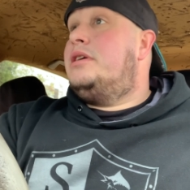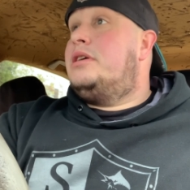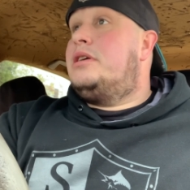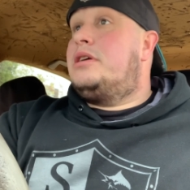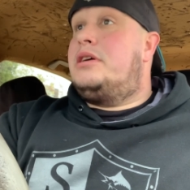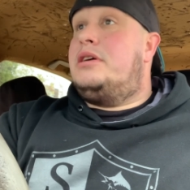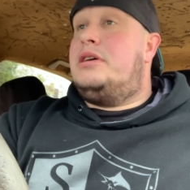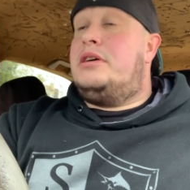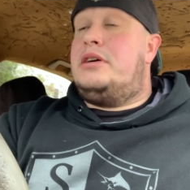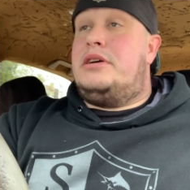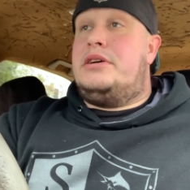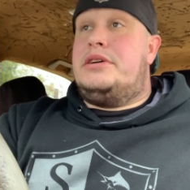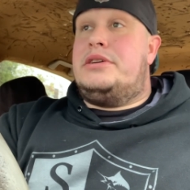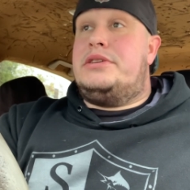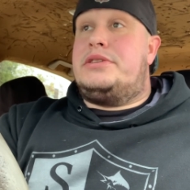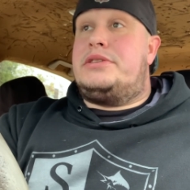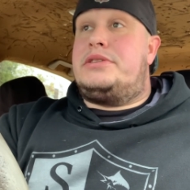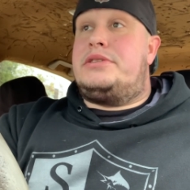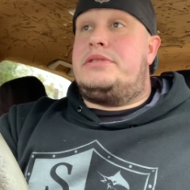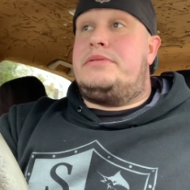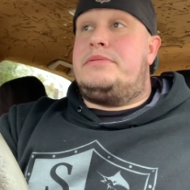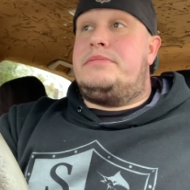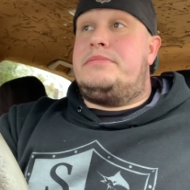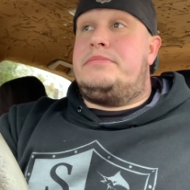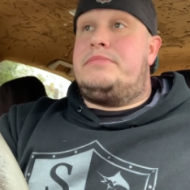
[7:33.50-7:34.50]

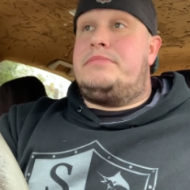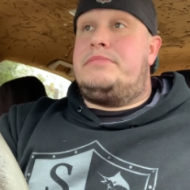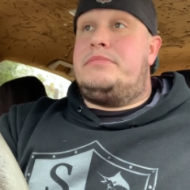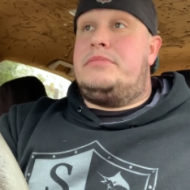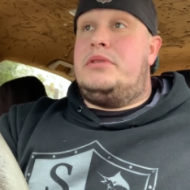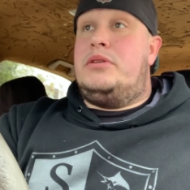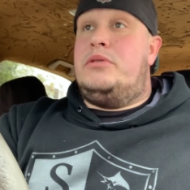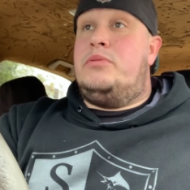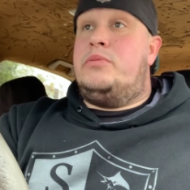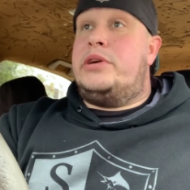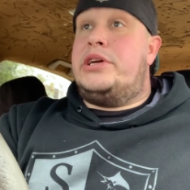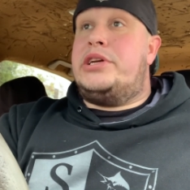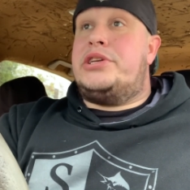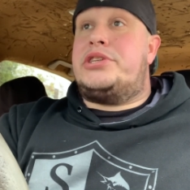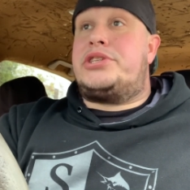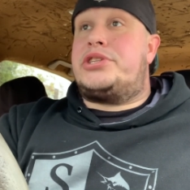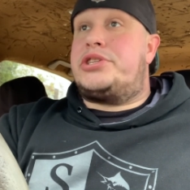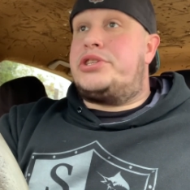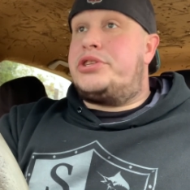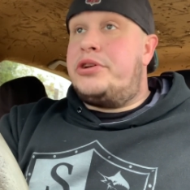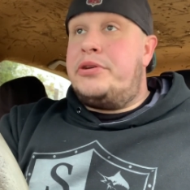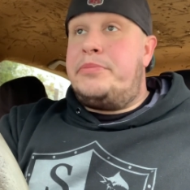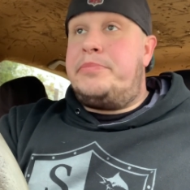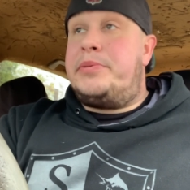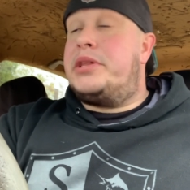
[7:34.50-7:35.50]
because we
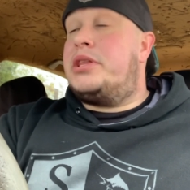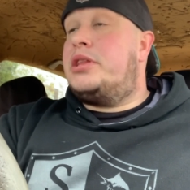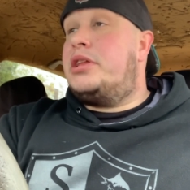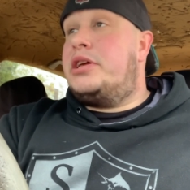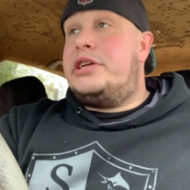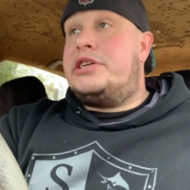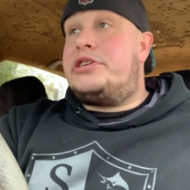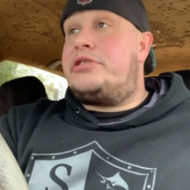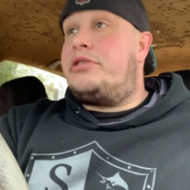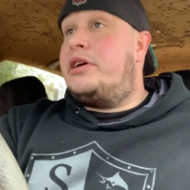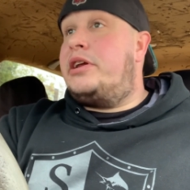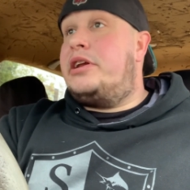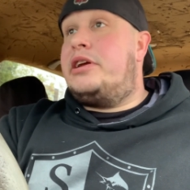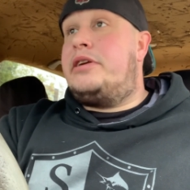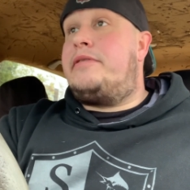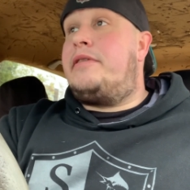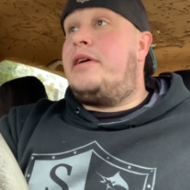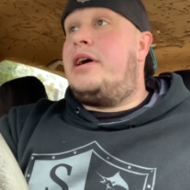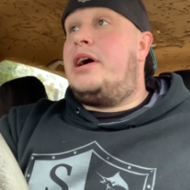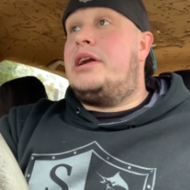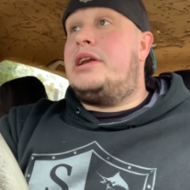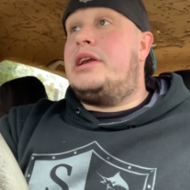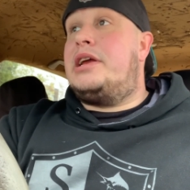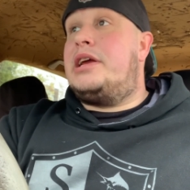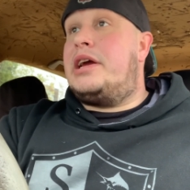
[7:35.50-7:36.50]
stupidly traded
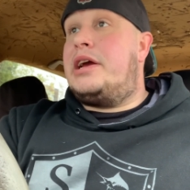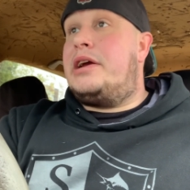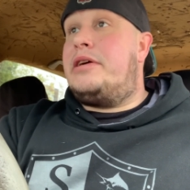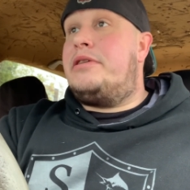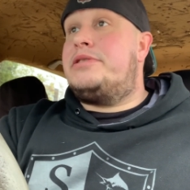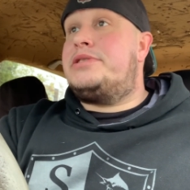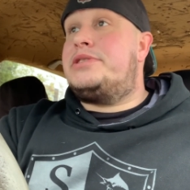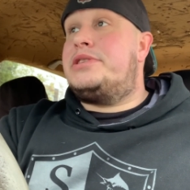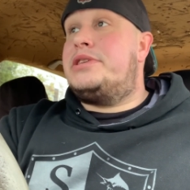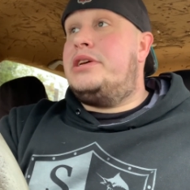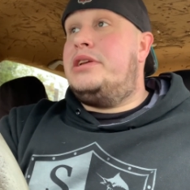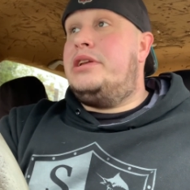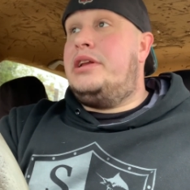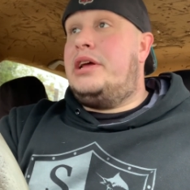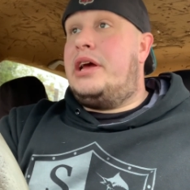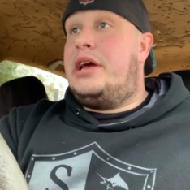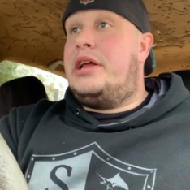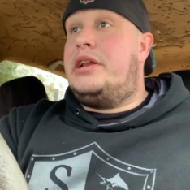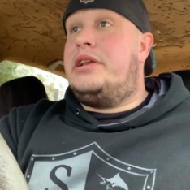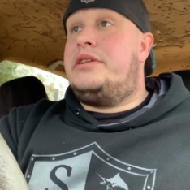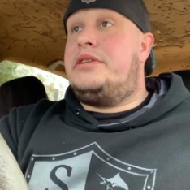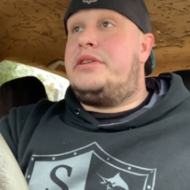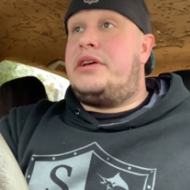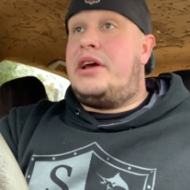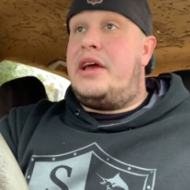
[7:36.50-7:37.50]
Rodney Harrison
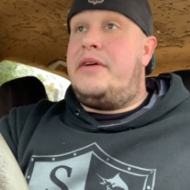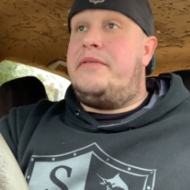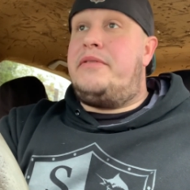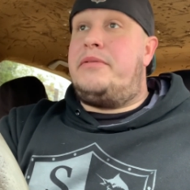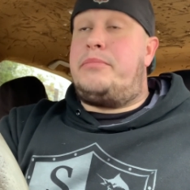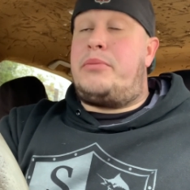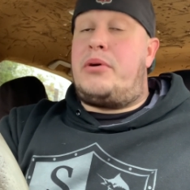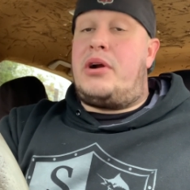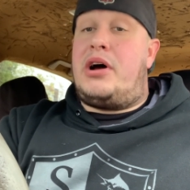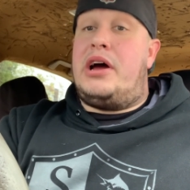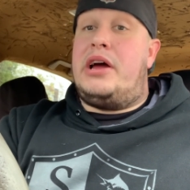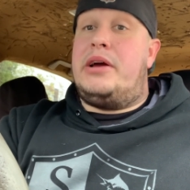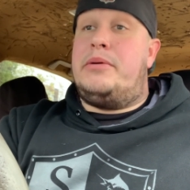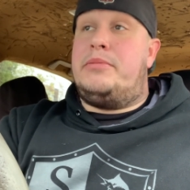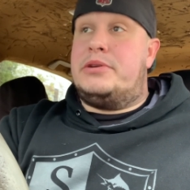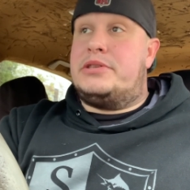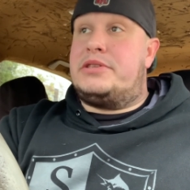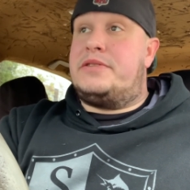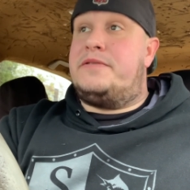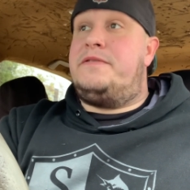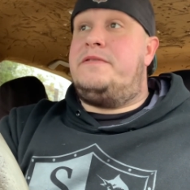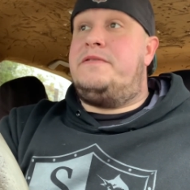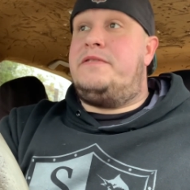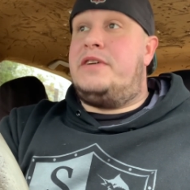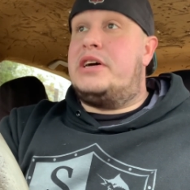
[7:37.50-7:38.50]
and Taven Bryan was
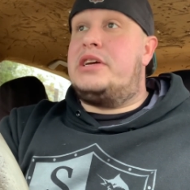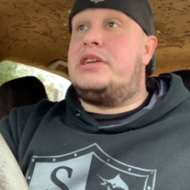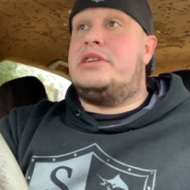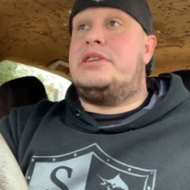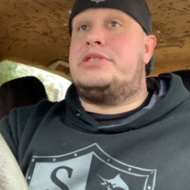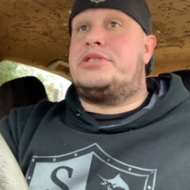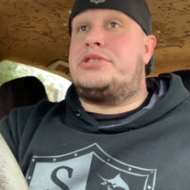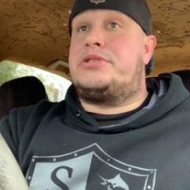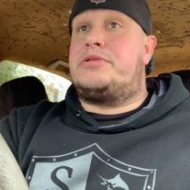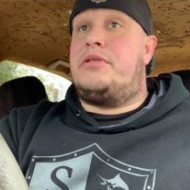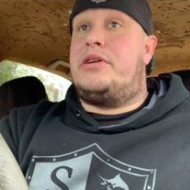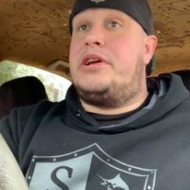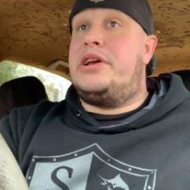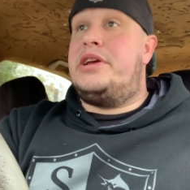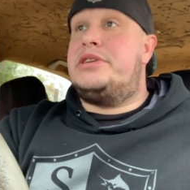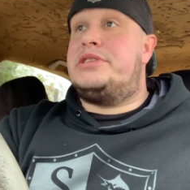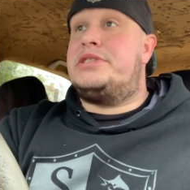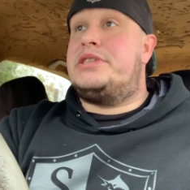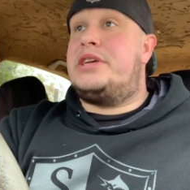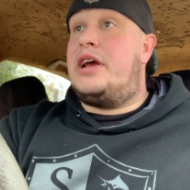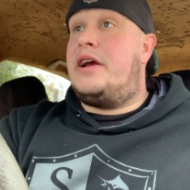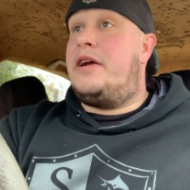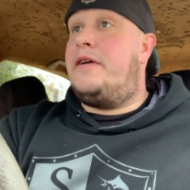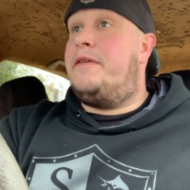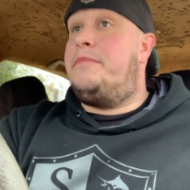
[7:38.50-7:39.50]
a fucking
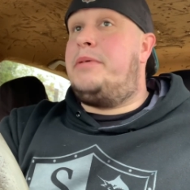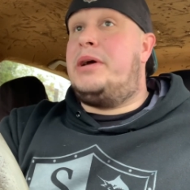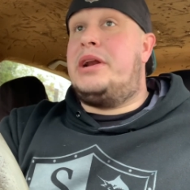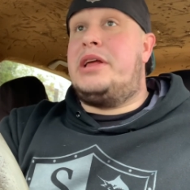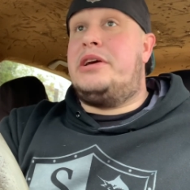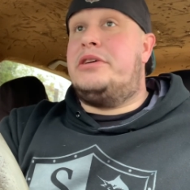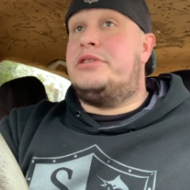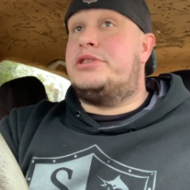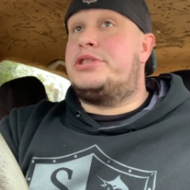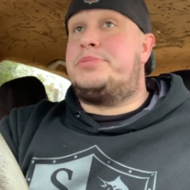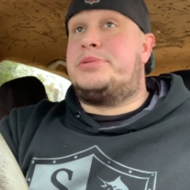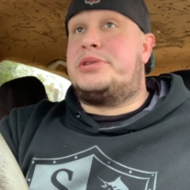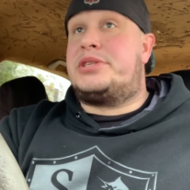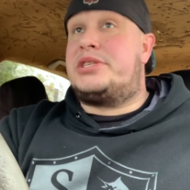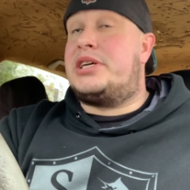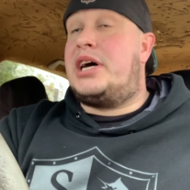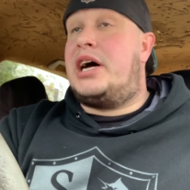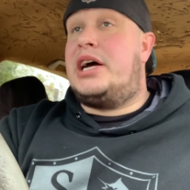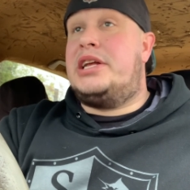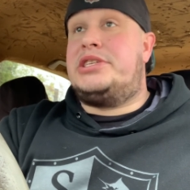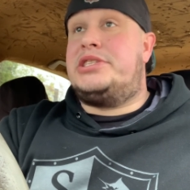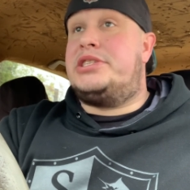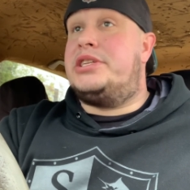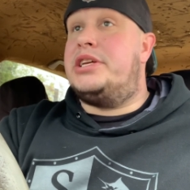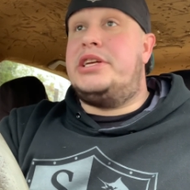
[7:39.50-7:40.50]
disgrace. Everybody else
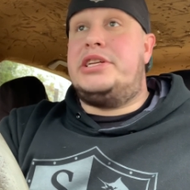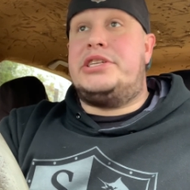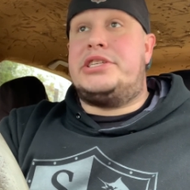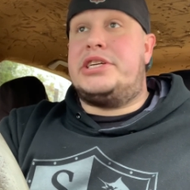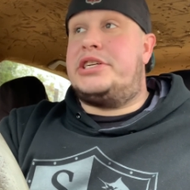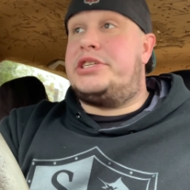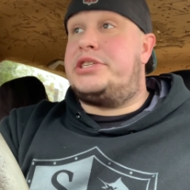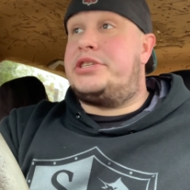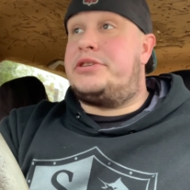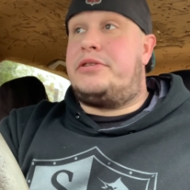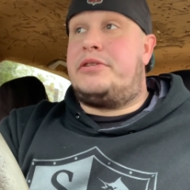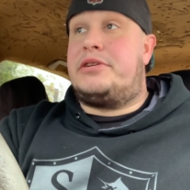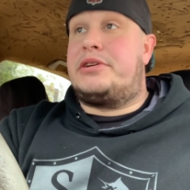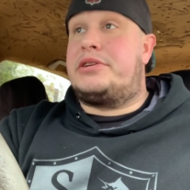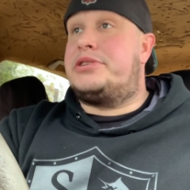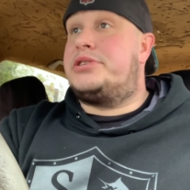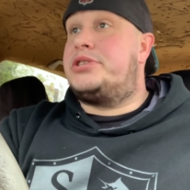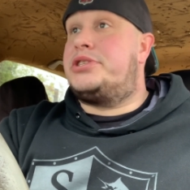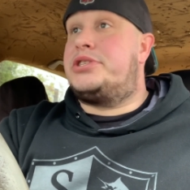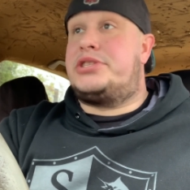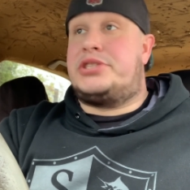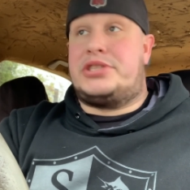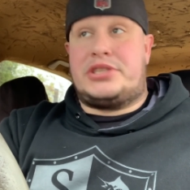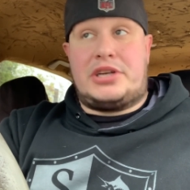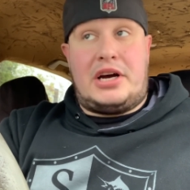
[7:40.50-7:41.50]
besides DJ Chark
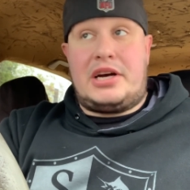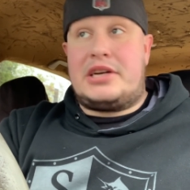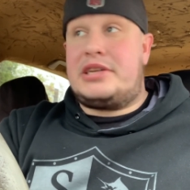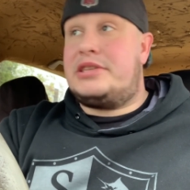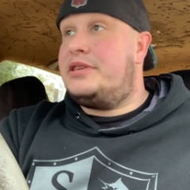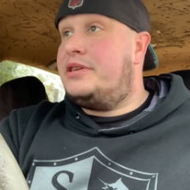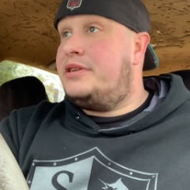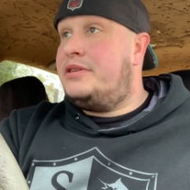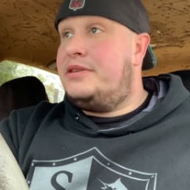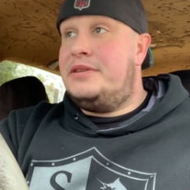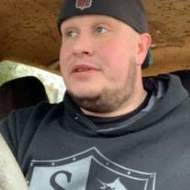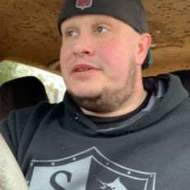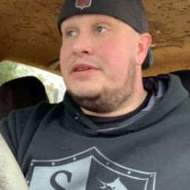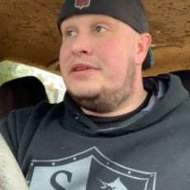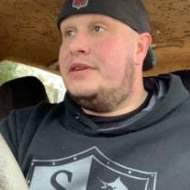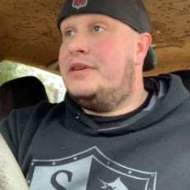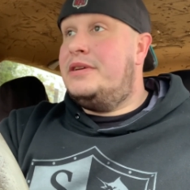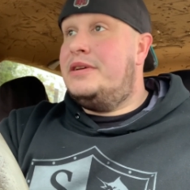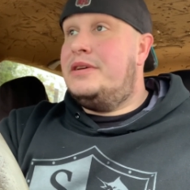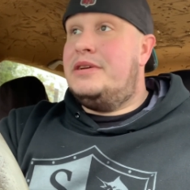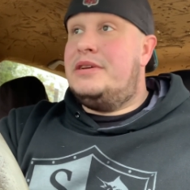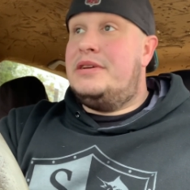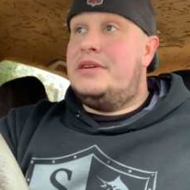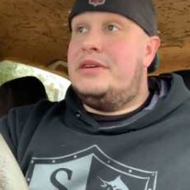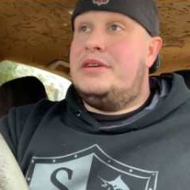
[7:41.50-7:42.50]
sucked.
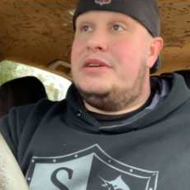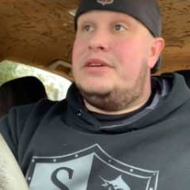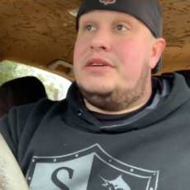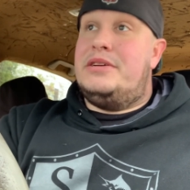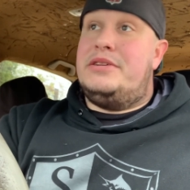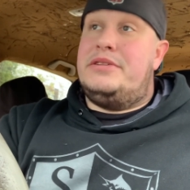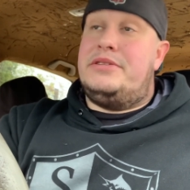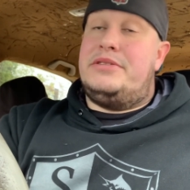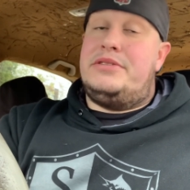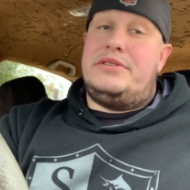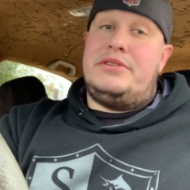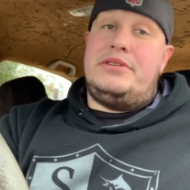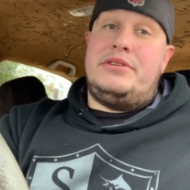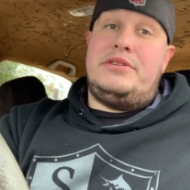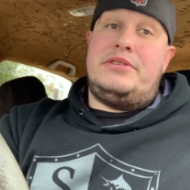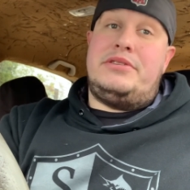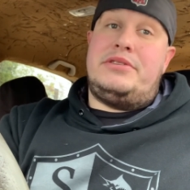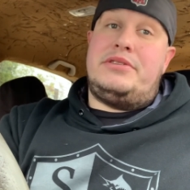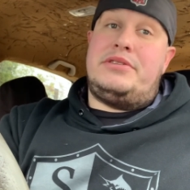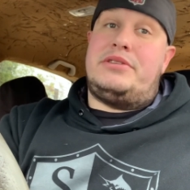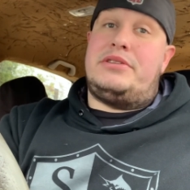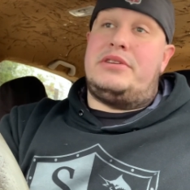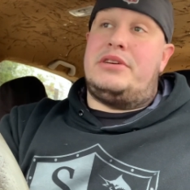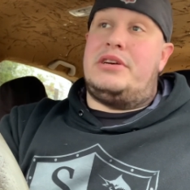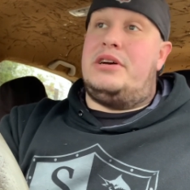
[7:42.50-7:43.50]

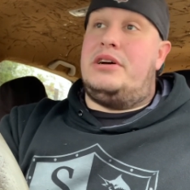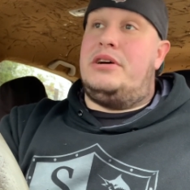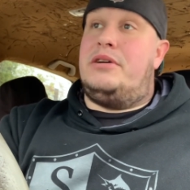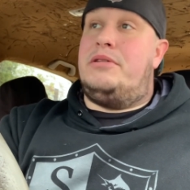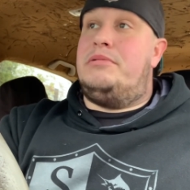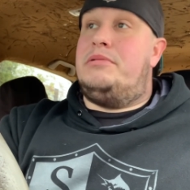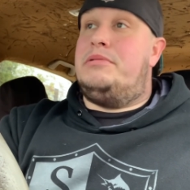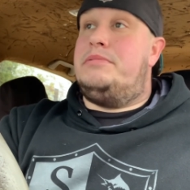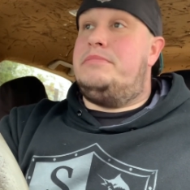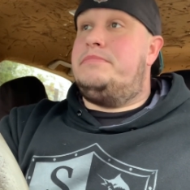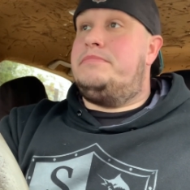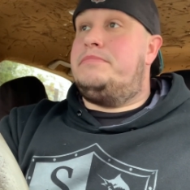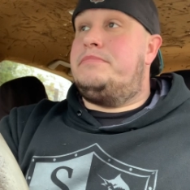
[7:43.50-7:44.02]
So,